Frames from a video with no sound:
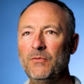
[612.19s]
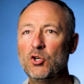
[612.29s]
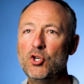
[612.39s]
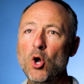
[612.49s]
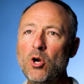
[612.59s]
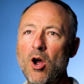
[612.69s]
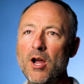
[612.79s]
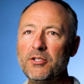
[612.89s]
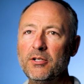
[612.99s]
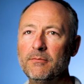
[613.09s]
There's no
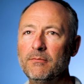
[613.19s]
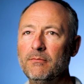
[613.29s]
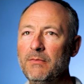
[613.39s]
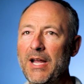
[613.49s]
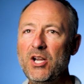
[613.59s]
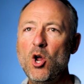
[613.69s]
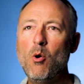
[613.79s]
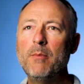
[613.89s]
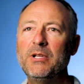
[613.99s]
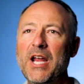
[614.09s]
cost and no
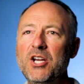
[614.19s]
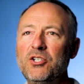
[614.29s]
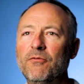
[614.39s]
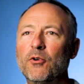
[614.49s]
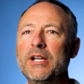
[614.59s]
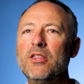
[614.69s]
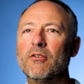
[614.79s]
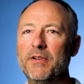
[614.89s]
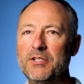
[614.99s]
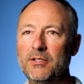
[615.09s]
obligation for either
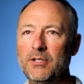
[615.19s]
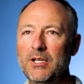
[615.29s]
of us.